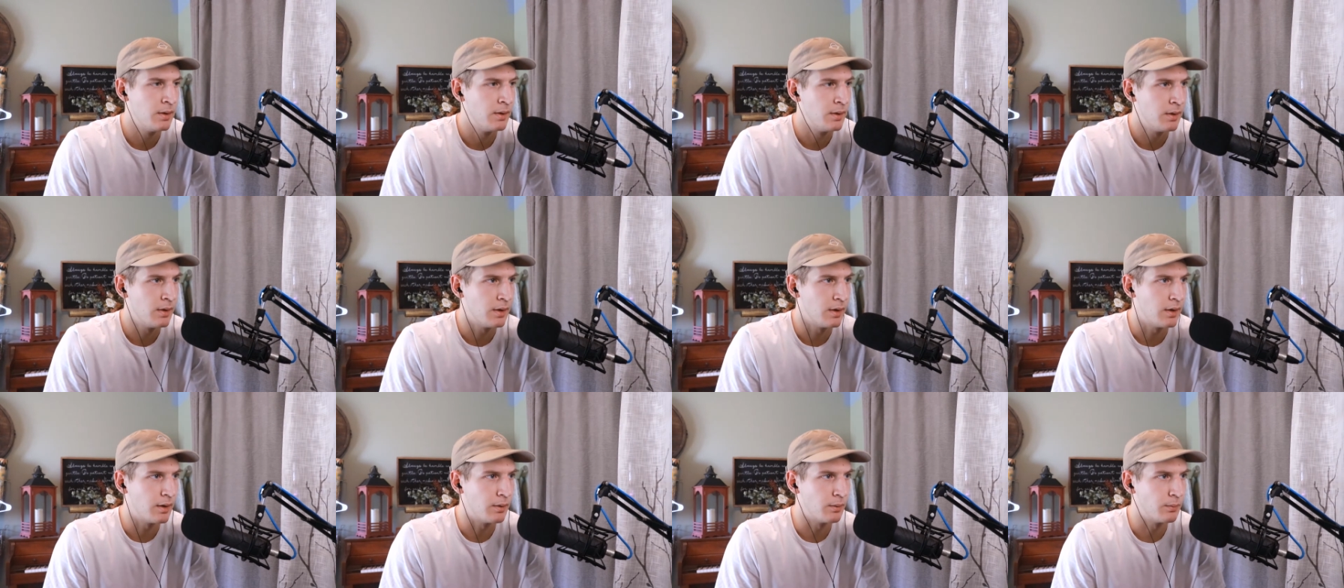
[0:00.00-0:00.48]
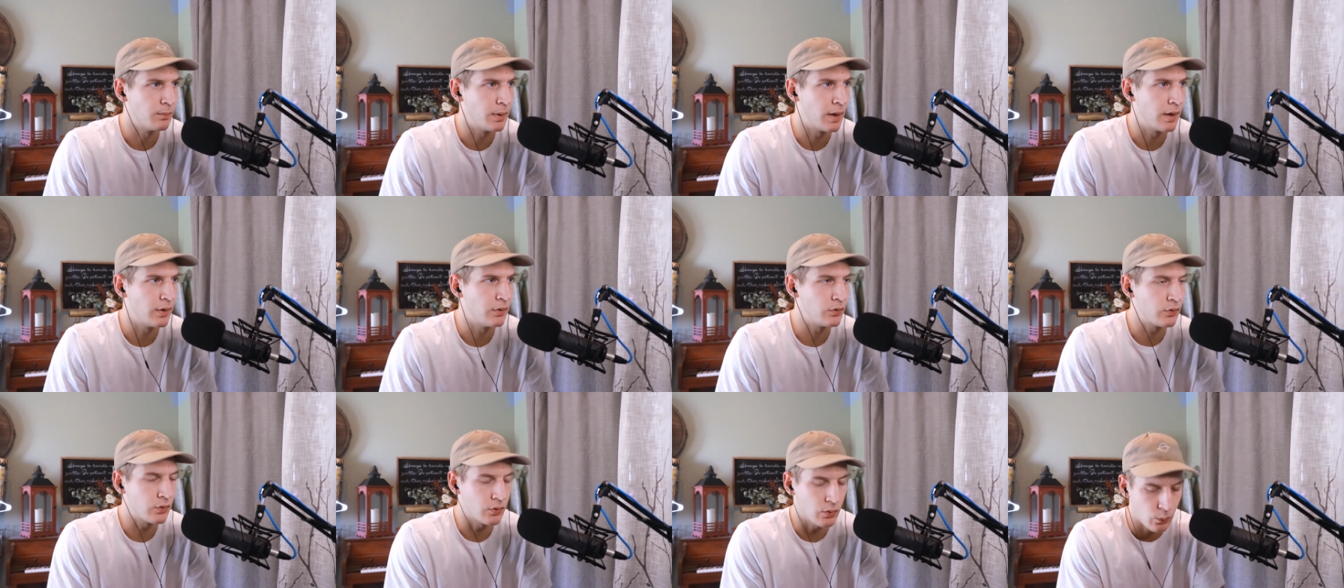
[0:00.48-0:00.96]
All
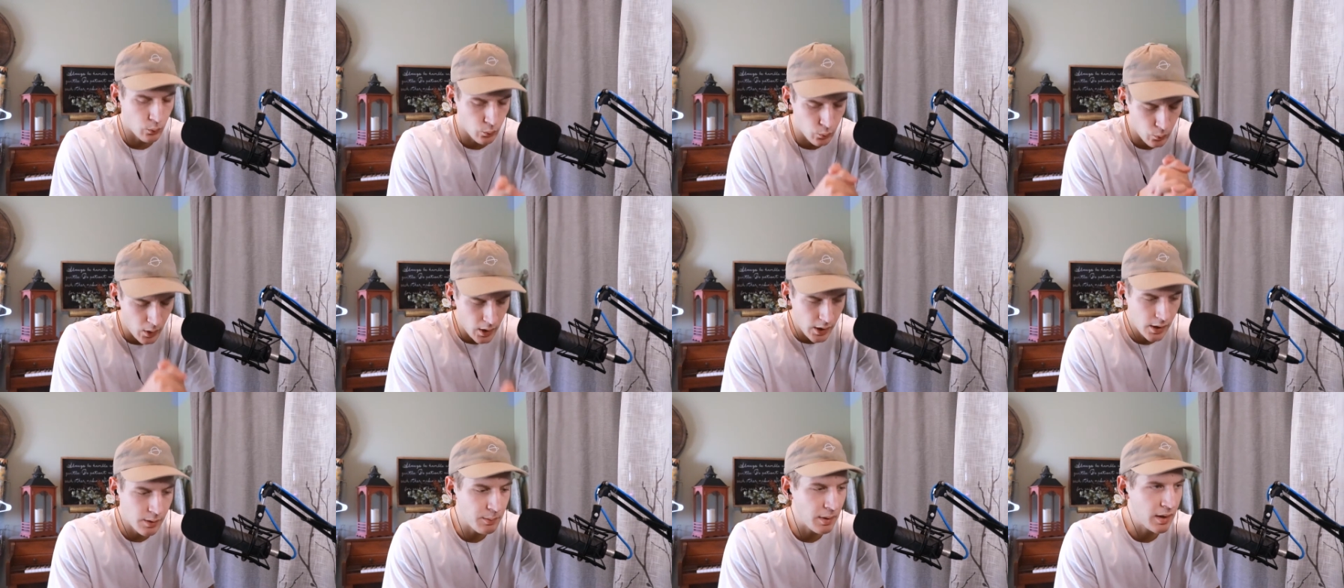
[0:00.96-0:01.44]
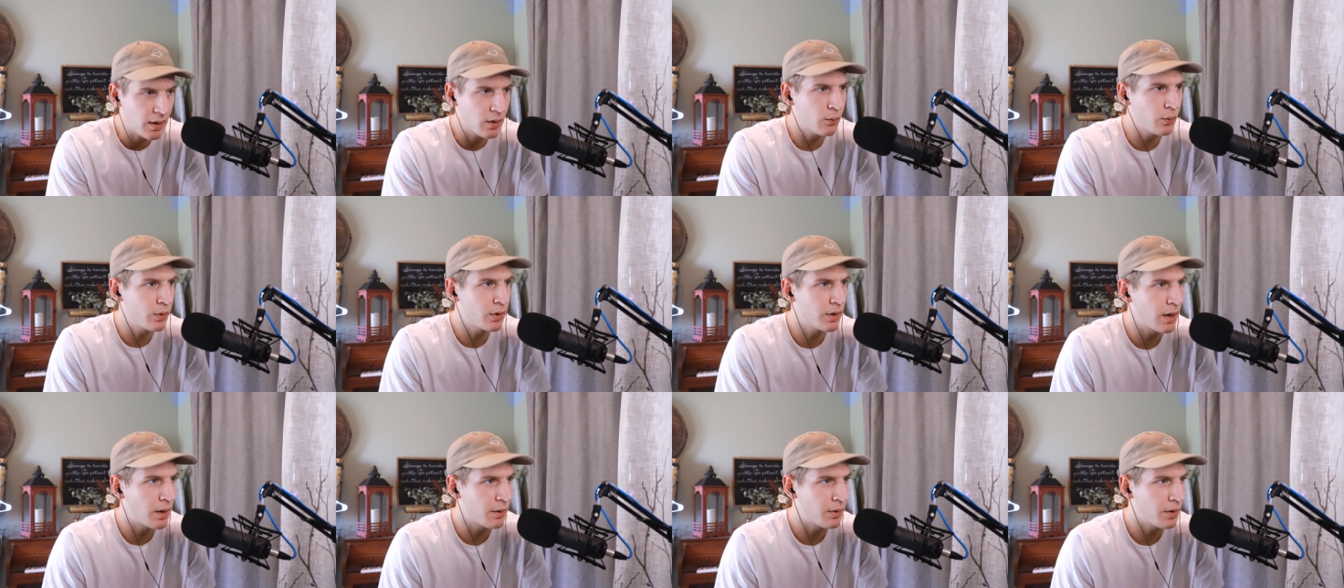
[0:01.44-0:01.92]
right. So why am I
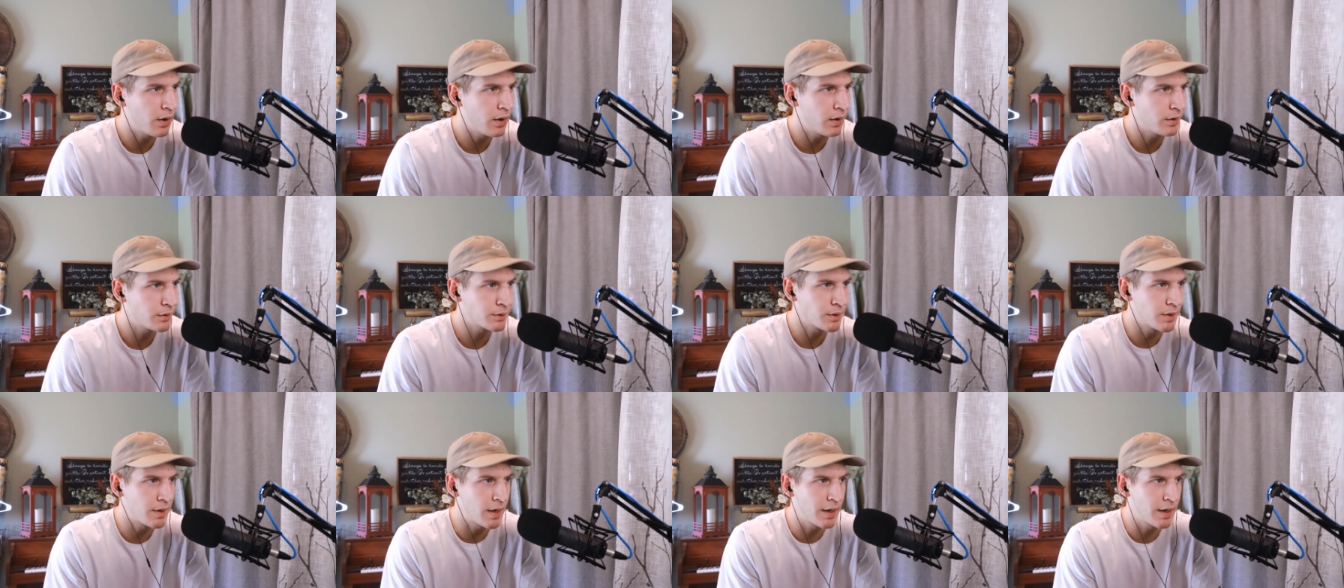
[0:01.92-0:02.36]
going down to Austin?